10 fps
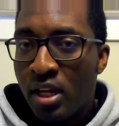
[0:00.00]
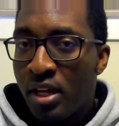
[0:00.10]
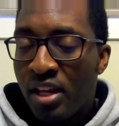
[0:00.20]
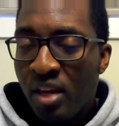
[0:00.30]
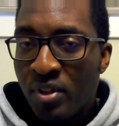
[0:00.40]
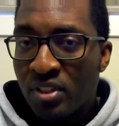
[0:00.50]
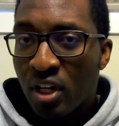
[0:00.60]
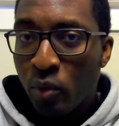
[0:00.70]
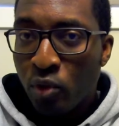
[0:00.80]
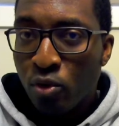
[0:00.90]
It means that we
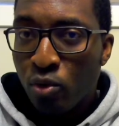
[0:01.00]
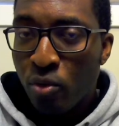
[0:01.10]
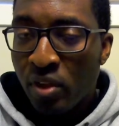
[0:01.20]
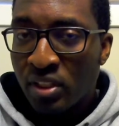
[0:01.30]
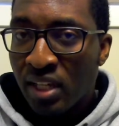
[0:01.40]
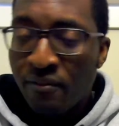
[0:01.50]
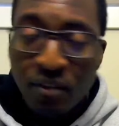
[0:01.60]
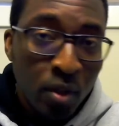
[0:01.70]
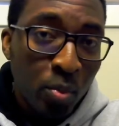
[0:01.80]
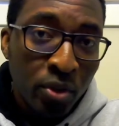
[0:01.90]
don't do things like
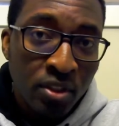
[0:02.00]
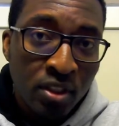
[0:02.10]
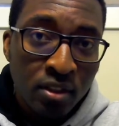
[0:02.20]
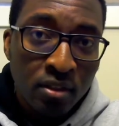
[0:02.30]
fingerprinting,